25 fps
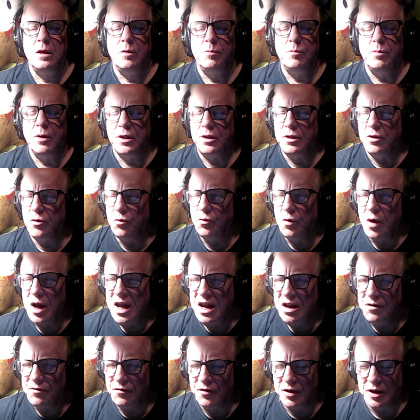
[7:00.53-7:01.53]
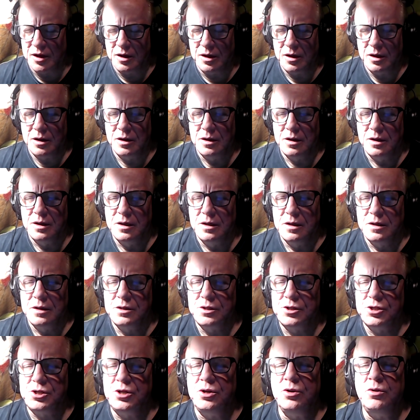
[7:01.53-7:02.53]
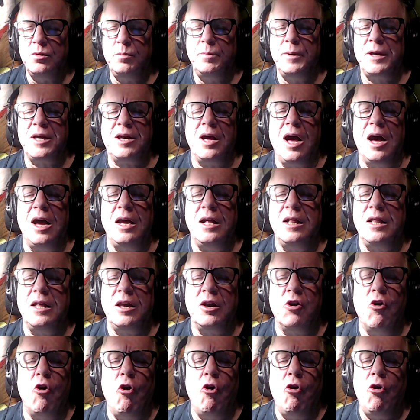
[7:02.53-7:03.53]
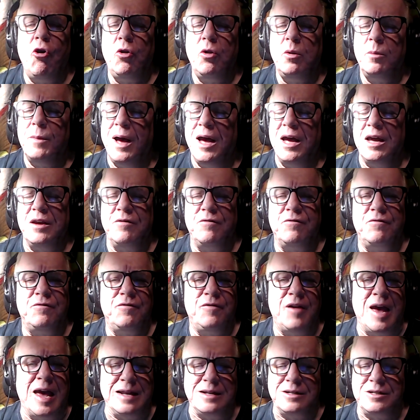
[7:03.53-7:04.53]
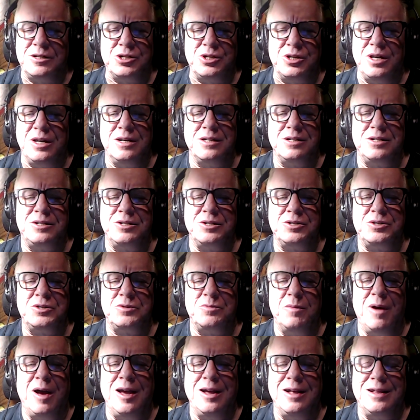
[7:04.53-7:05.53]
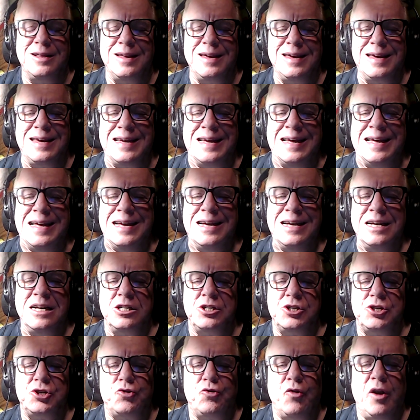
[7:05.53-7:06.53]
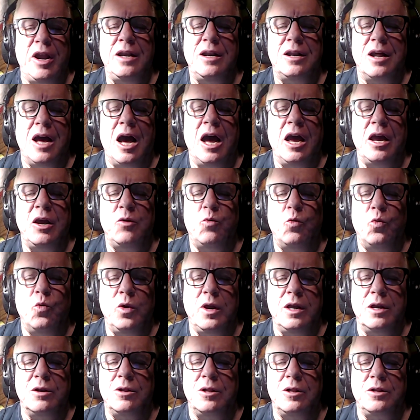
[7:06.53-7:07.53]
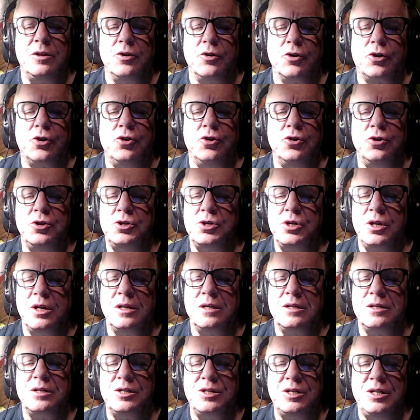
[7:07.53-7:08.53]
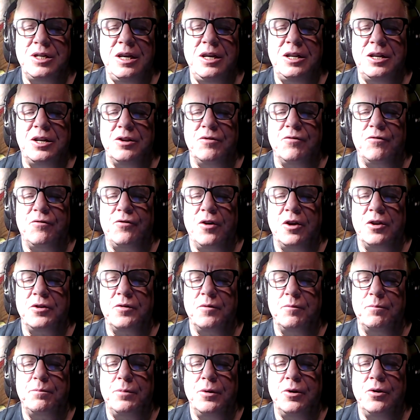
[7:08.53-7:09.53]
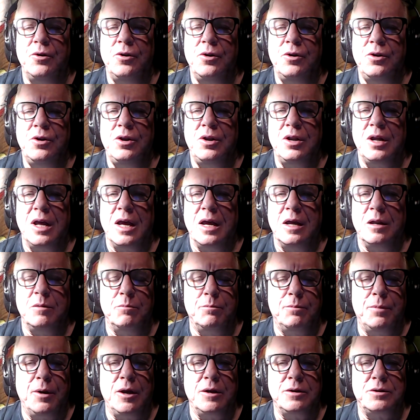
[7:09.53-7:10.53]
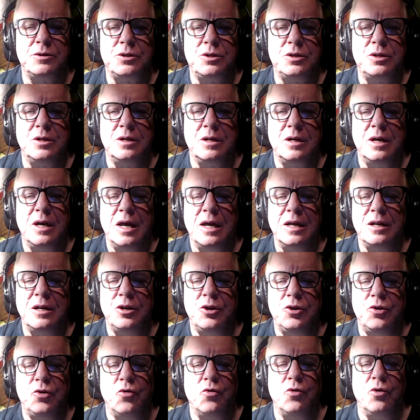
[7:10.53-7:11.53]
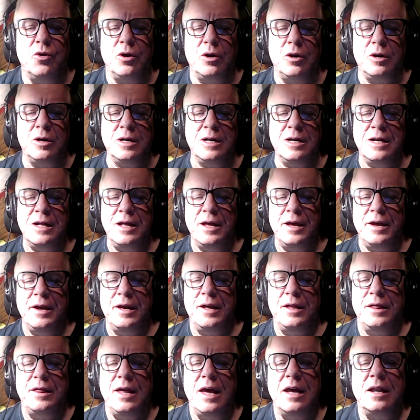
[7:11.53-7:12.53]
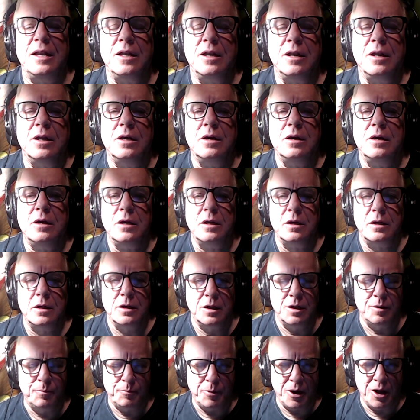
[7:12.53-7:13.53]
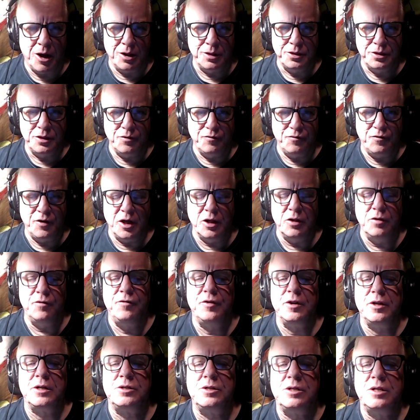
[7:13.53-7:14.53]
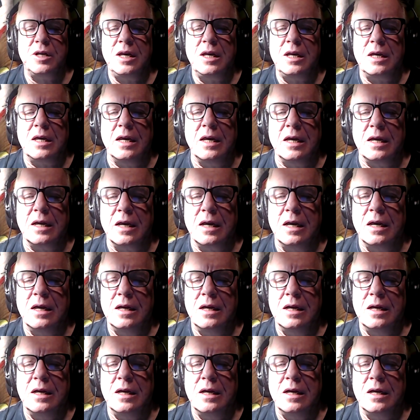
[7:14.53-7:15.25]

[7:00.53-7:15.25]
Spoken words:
But the raven, still beguiling all my fancy into smiling, straight I wheeled a cushioned seat in front of bird and bust and door. Then, upon the velvet sinking,